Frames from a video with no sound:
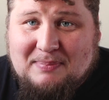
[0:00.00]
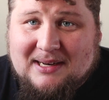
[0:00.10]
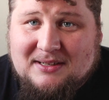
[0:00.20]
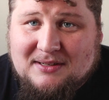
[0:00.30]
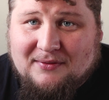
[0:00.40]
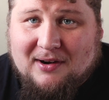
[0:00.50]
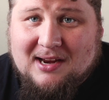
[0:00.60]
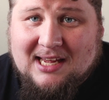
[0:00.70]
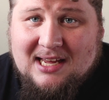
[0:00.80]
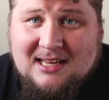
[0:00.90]
pictures of our
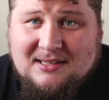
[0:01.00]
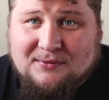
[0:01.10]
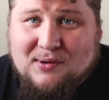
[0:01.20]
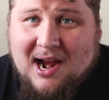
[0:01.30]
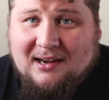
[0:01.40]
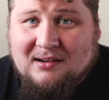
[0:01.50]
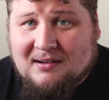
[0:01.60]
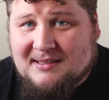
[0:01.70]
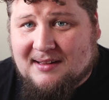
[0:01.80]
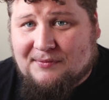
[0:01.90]
kids, of
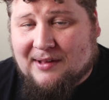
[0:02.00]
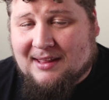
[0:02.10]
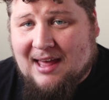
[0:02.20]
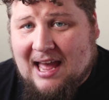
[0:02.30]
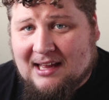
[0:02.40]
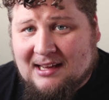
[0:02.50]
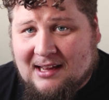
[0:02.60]
Ragnar and stuff like that.